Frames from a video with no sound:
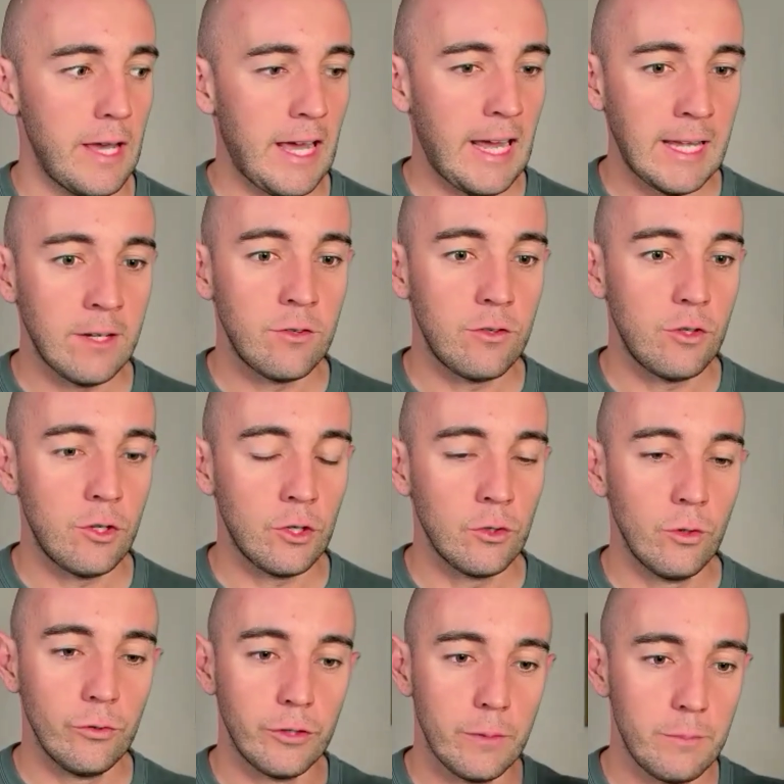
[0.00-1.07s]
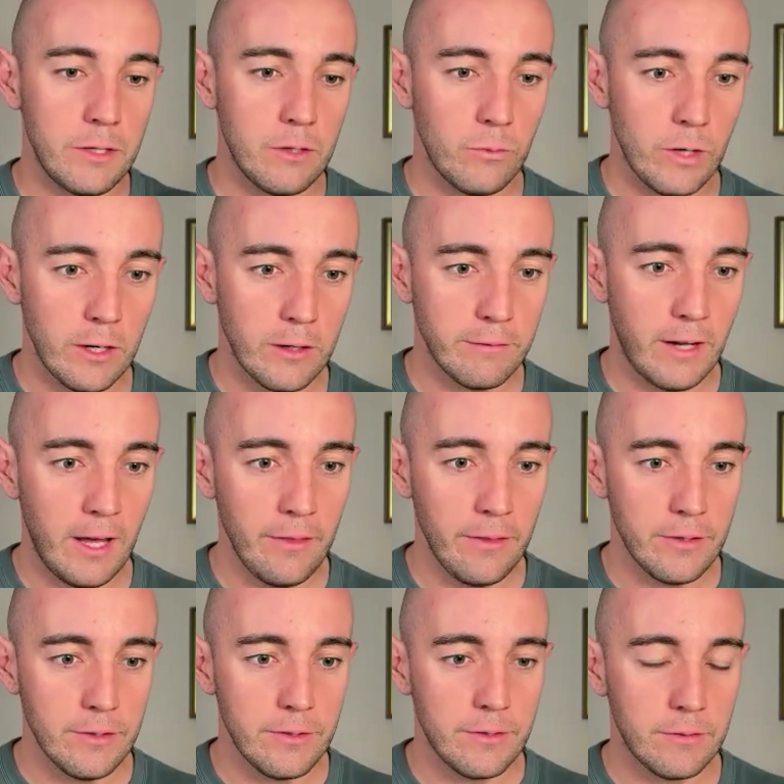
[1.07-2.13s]
and you can also be aware of
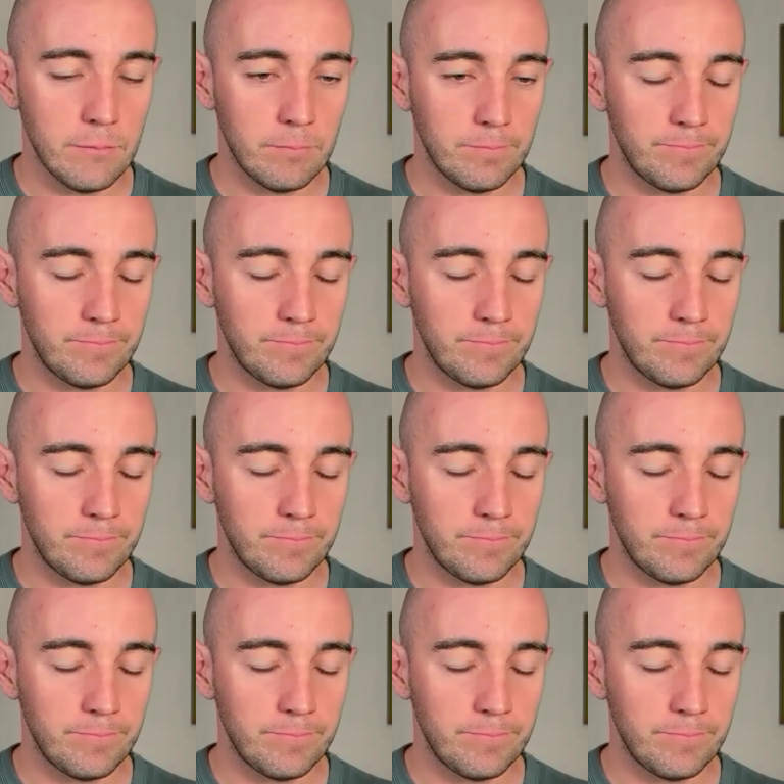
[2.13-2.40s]
others,